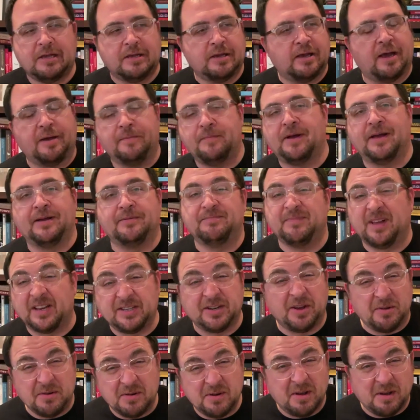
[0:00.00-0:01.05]
I
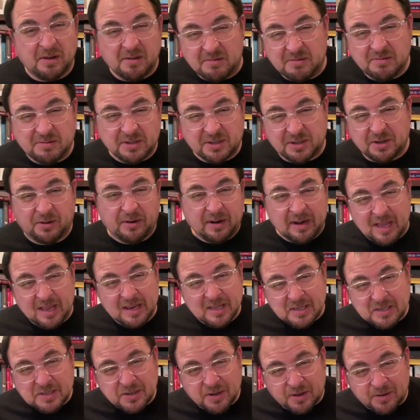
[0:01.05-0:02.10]
don't know, sorry
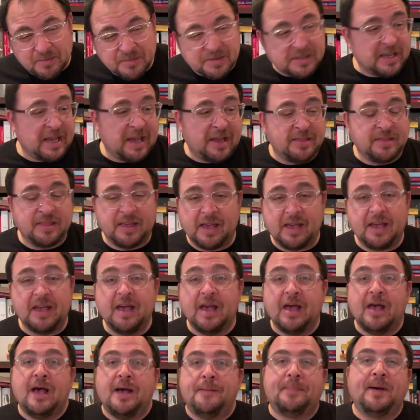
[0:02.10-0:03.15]
any soms out there.
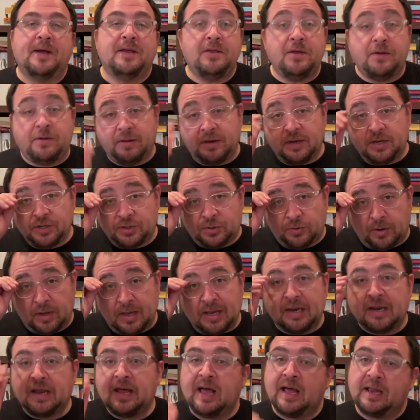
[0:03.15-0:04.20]
But you could enjoy a
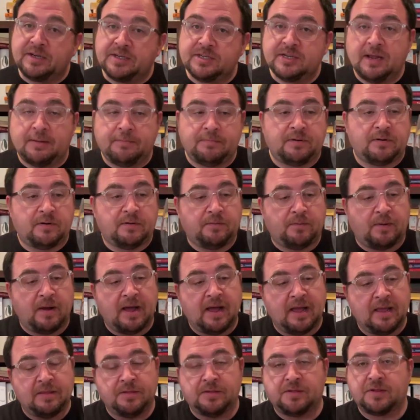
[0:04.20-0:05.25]
large number of
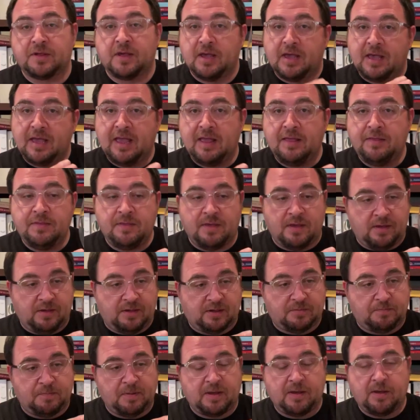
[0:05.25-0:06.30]
wines in
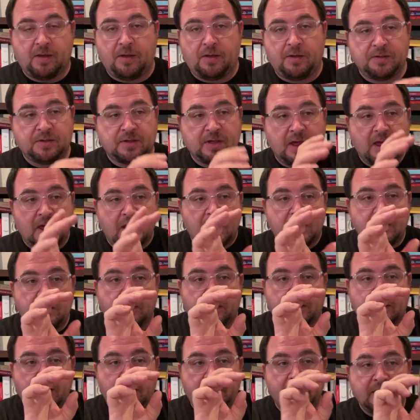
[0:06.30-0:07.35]
this because you're
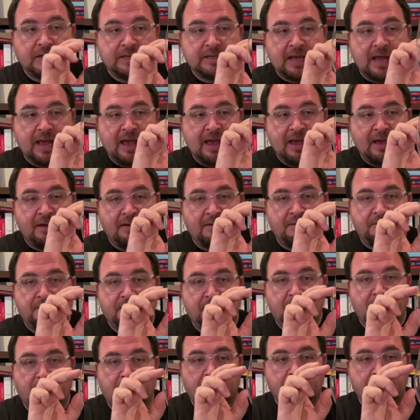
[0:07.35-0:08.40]
going to have
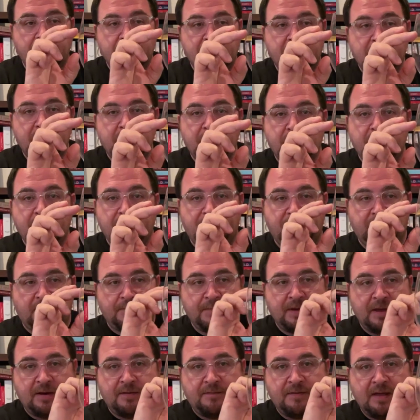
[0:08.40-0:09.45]
a beautiful
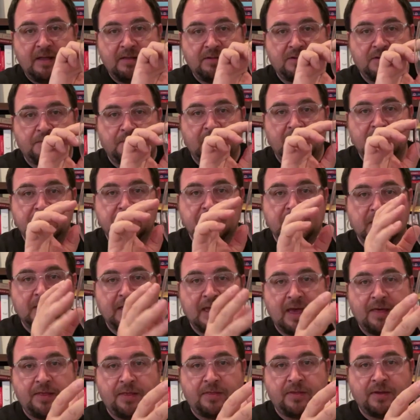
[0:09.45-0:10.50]
amount of headspace to
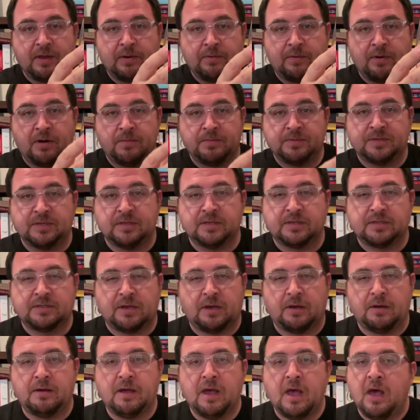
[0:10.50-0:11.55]
gather the aromas in.
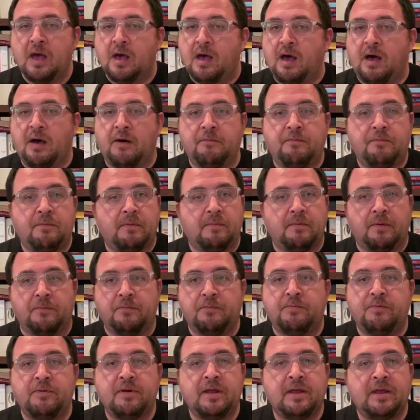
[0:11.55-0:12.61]
So a
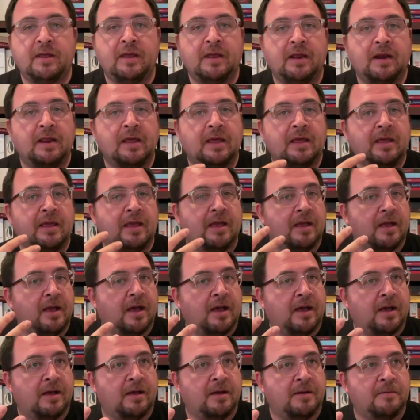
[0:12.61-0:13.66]
really
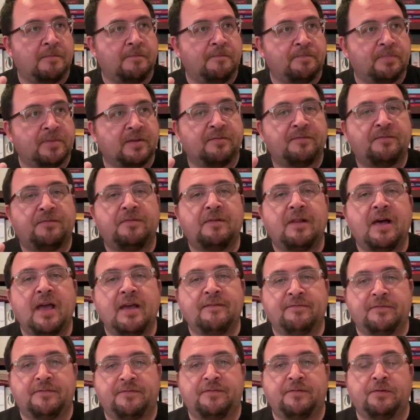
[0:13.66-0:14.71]

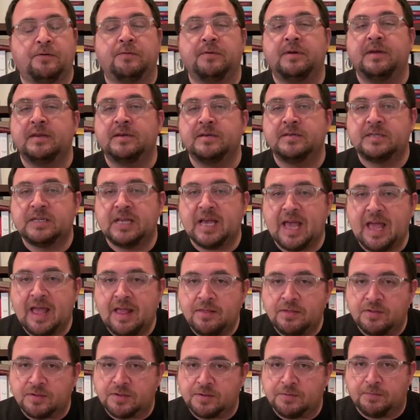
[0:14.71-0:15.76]
flavorful,
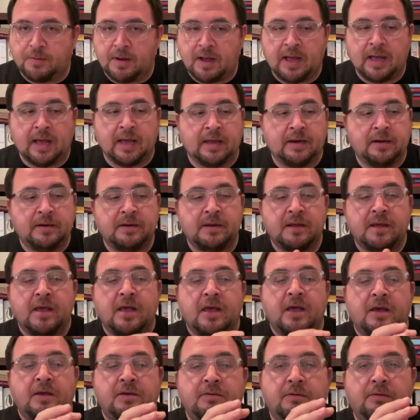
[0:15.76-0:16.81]
intense wine,
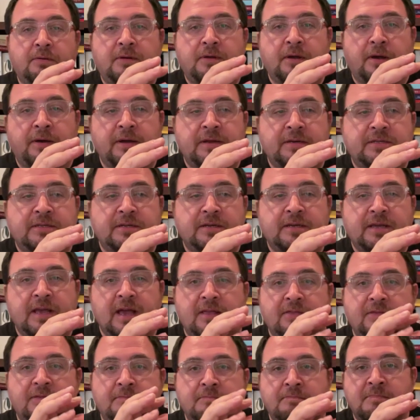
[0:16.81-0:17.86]
you're going to
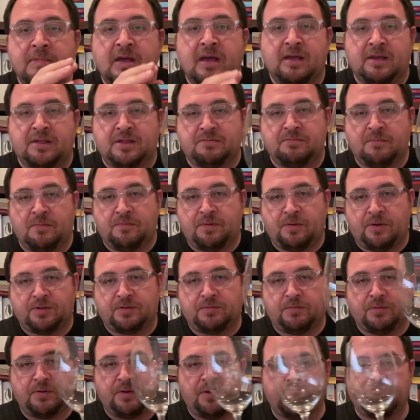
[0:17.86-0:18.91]
get the maximum
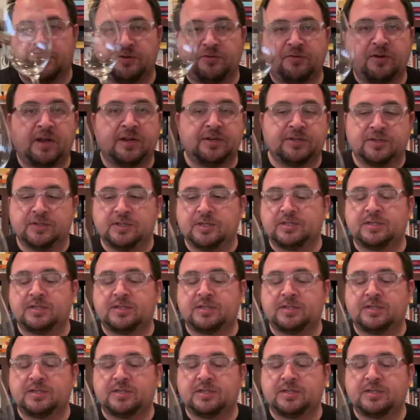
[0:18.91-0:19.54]
possible concentration.